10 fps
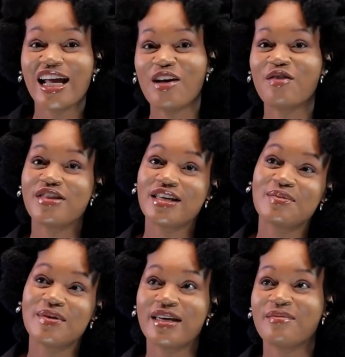a lot of
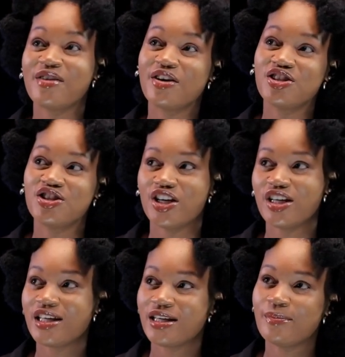things became very
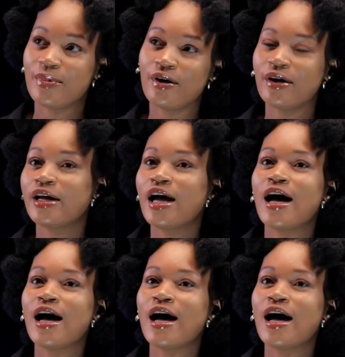shaky. But